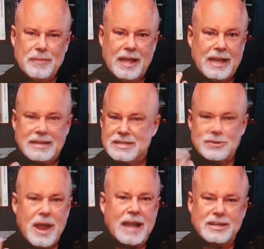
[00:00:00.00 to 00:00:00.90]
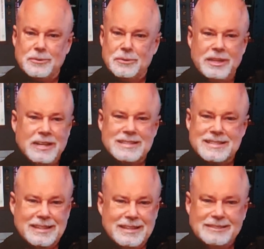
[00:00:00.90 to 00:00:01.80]
I got distracted really
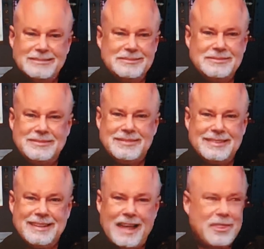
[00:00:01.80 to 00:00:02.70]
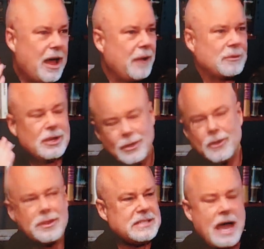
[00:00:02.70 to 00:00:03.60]
easily. I thought I was going to go to
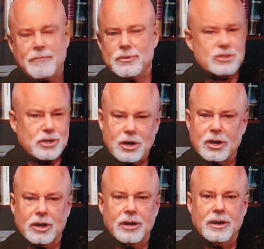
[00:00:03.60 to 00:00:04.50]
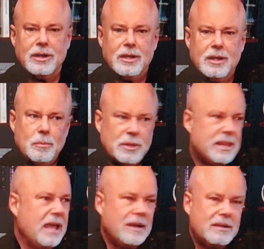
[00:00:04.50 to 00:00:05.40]
the top for sure. But
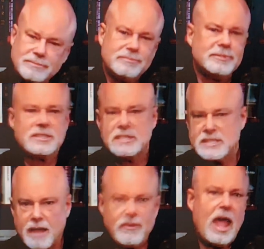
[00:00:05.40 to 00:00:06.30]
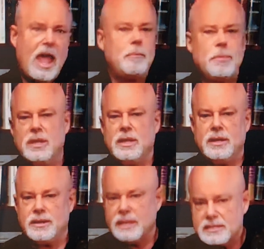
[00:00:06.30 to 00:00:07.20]
then stuff happened
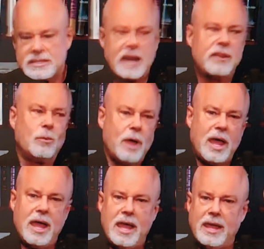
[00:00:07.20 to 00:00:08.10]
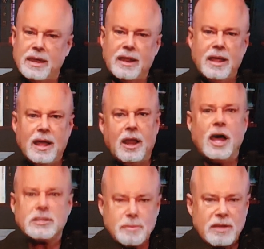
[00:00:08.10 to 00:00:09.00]
and things got in the way and I
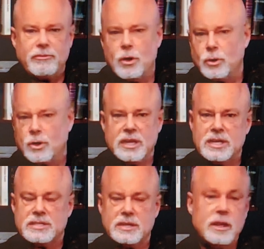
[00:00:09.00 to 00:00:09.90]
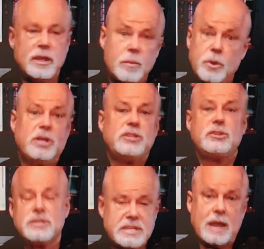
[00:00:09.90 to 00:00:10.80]
lost my focus. And pretty soon
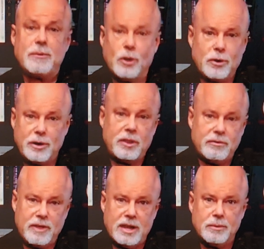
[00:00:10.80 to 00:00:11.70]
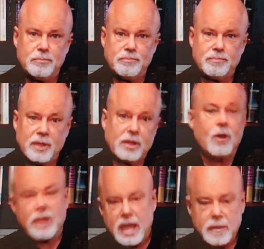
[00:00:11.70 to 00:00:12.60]
it's time to go to another event. Like,
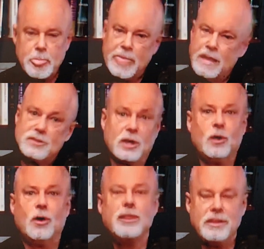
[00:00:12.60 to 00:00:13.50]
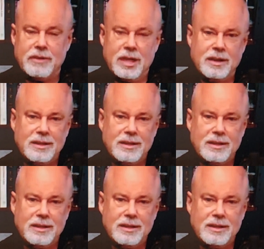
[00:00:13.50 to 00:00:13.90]
okay. So I go to the event